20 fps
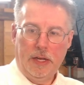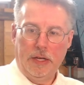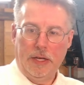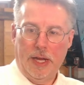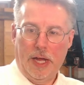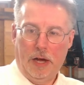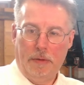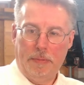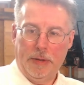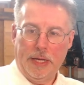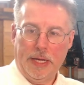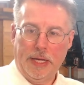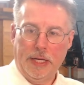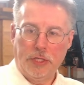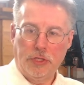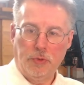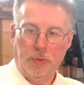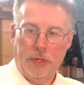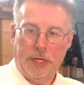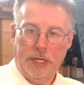now making
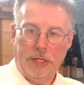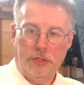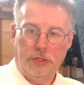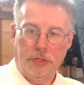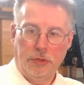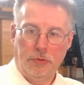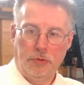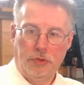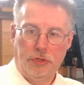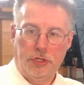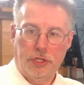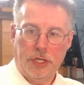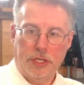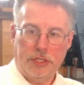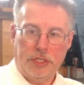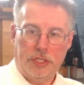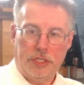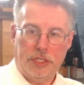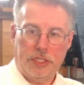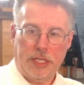its way to
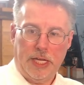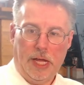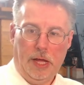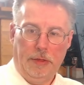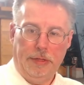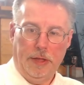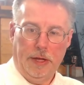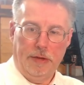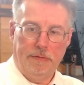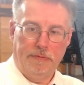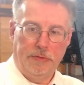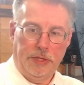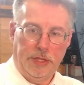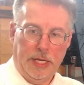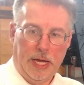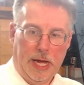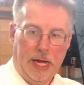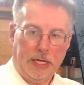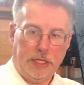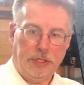just south of
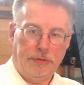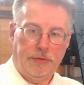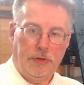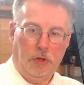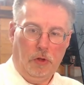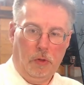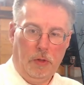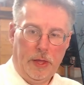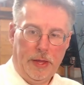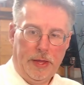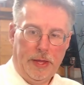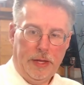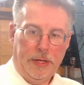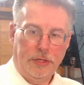Knoxville,